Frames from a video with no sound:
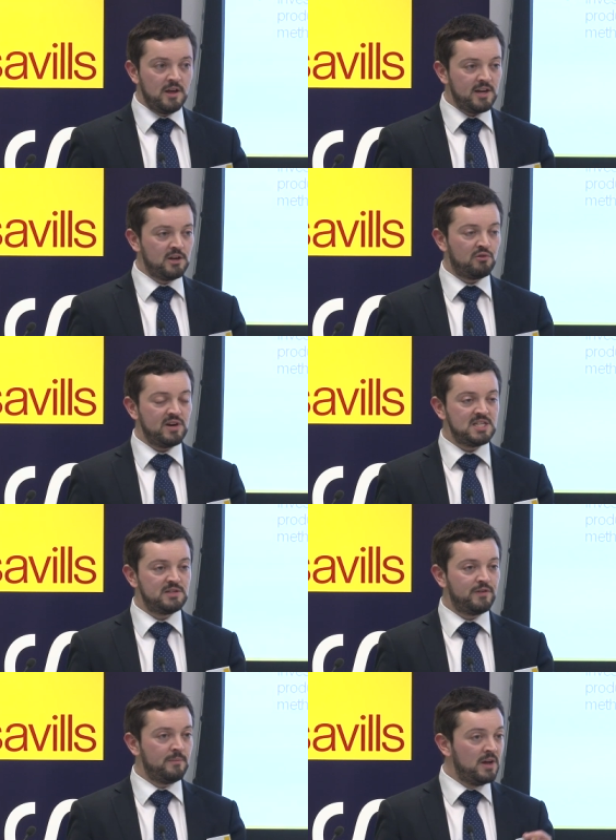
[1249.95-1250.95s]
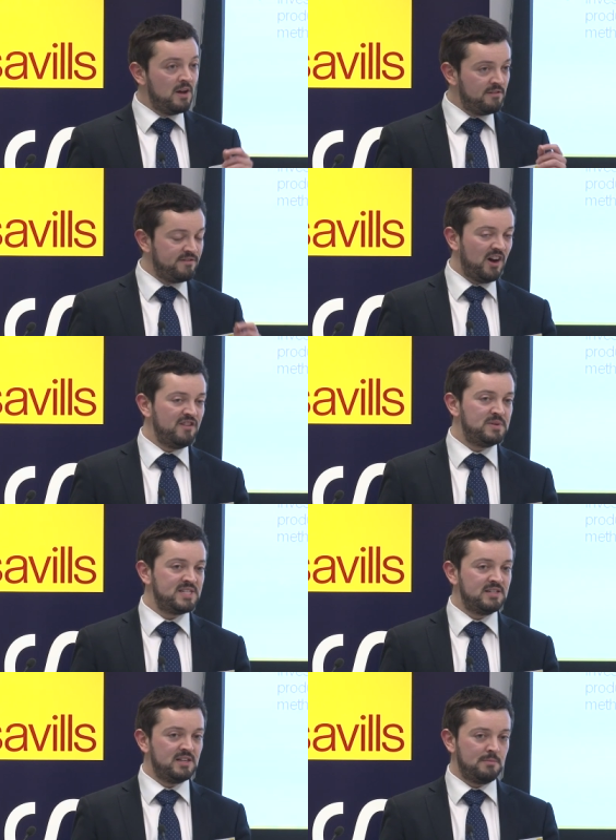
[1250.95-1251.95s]
increased from
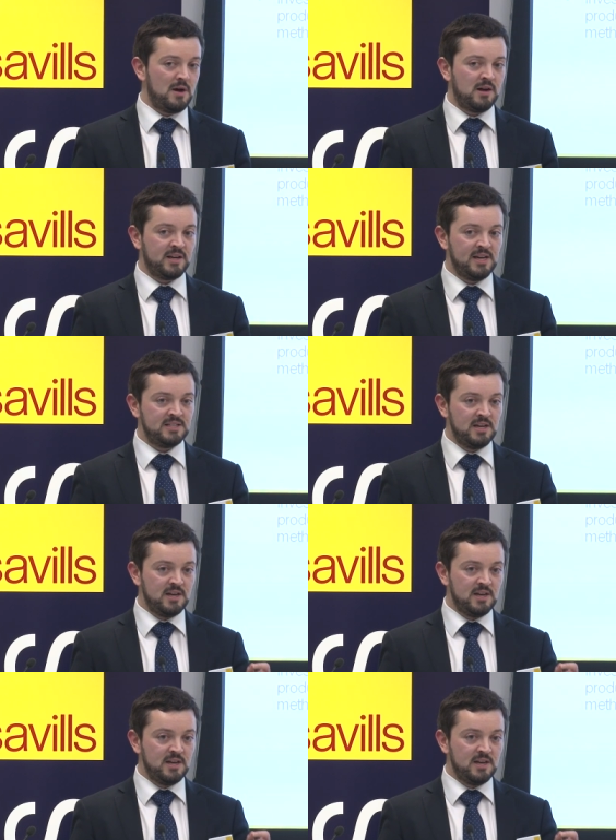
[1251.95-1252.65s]
5% of the market